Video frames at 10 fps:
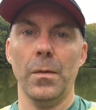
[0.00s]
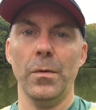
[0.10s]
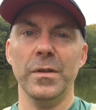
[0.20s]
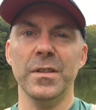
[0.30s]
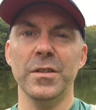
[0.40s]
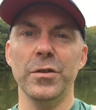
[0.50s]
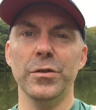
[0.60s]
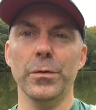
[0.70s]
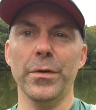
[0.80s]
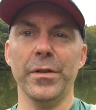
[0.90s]
Well, as is
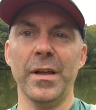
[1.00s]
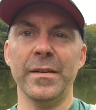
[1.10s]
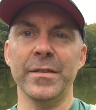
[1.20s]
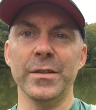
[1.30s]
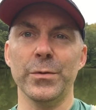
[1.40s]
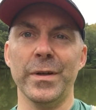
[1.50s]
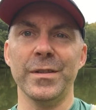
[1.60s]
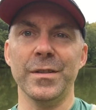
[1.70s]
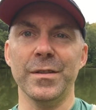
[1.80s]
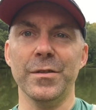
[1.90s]
usual with a lot of these
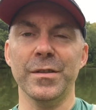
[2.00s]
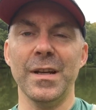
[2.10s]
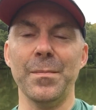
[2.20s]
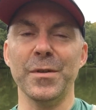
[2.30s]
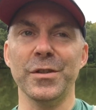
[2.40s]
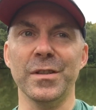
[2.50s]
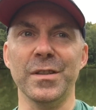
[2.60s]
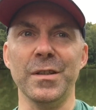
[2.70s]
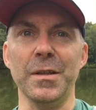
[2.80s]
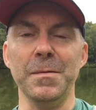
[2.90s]
races, there's not much to
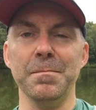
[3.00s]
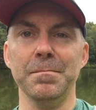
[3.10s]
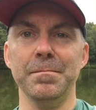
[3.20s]
see.